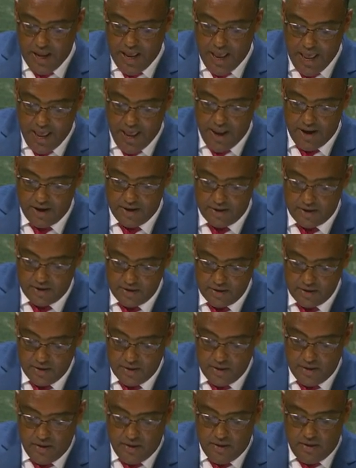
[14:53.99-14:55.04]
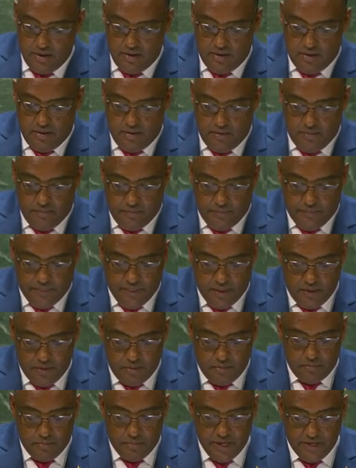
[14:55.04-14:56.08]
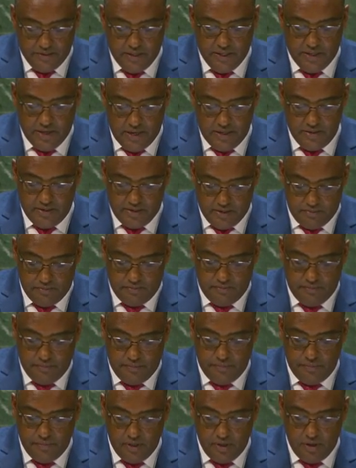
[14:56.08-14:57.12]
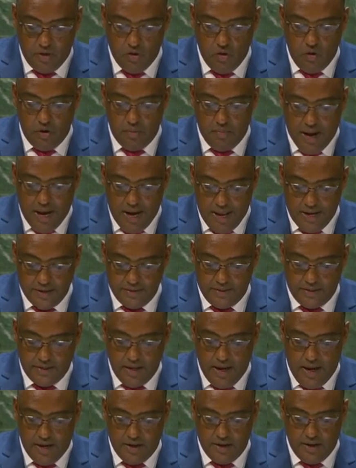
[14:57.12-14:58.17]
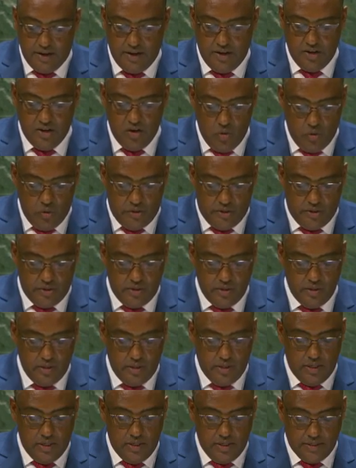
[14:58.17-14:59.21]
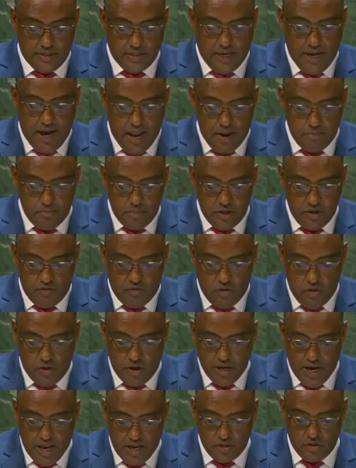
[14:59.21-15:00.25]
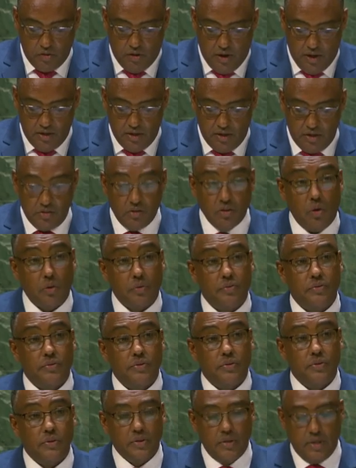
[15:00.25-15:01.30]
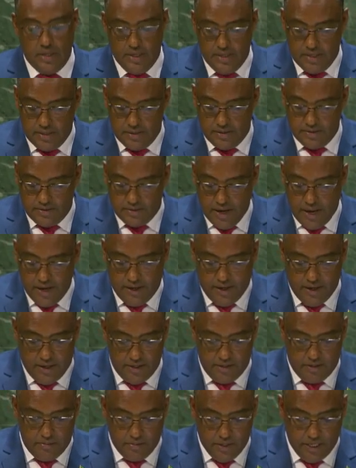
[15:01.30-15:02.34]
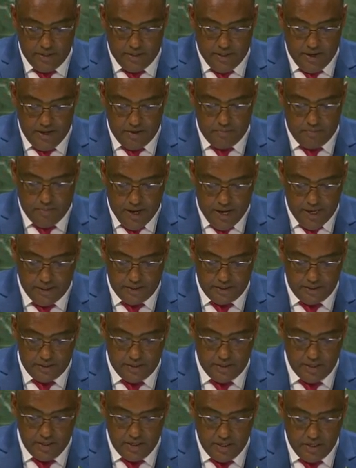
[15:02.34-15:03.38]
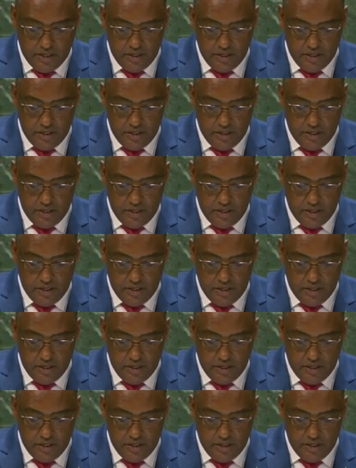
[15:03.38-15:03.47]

and mercenarism, normalized and renewed scramble for natural resource, secret military pacts,